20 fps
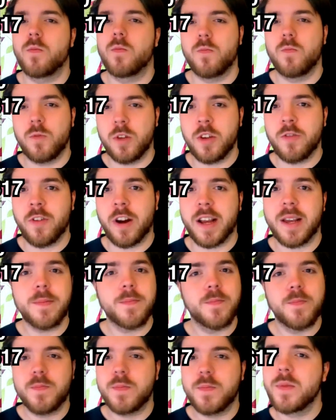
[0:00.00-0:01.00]
you're right,
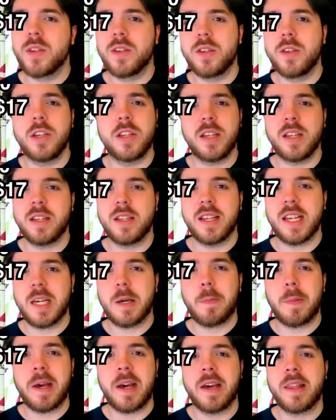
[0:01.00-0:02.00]
you didn't need to
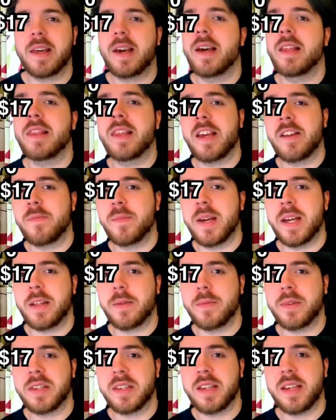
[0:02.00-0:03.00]
pay there, they made a
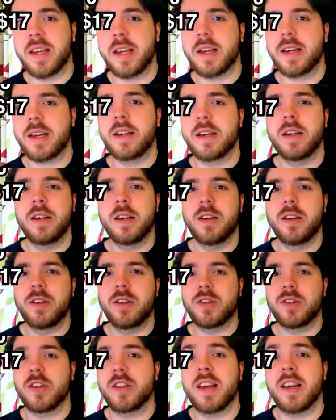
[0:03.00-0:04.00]
mistake.
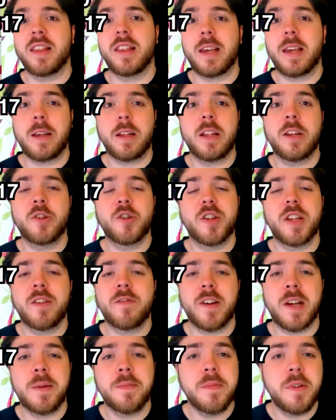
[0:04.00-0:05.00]
So then they literally
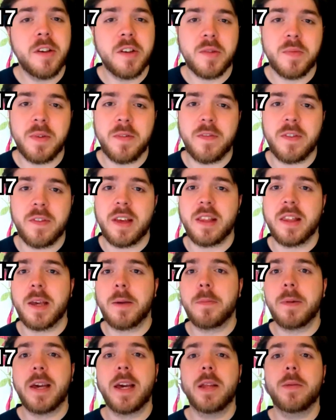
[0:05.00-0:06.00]
reimbursed me for that. They
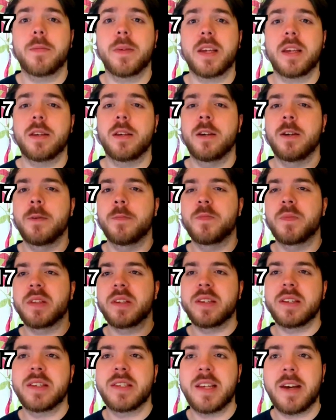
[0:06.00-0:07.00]
paid me
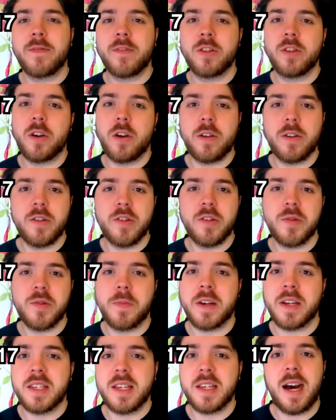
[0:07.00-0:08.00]
$7
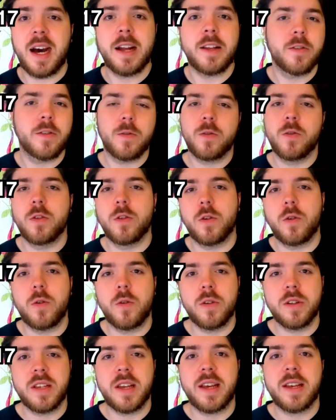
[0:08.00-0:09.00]
because I hadn't done the
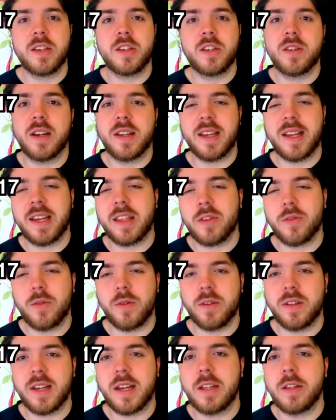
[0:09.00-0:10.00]
whole test, so I didn't get the
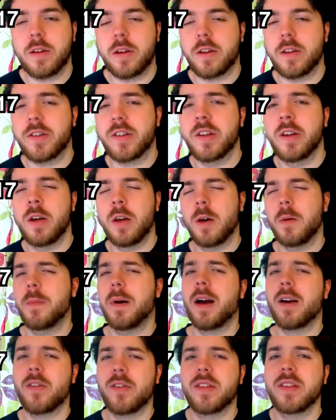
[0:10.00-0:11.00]
whole $10, but
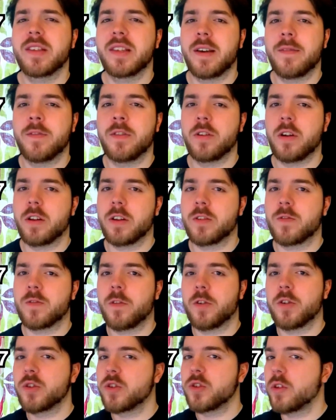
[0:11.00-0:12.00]
I got the $7 for
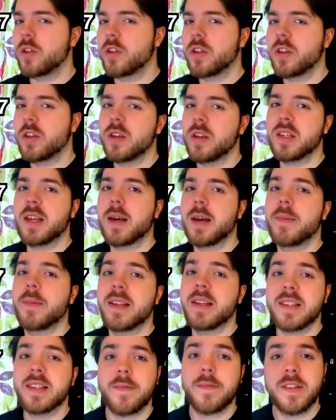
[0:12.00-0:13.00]
it. So on the Thursday I made
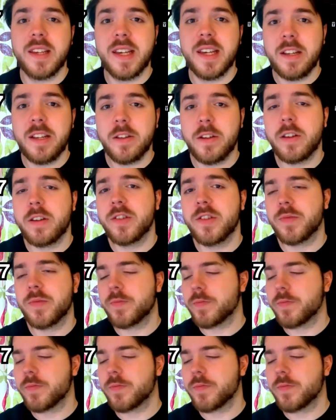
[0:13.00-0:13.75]
$17,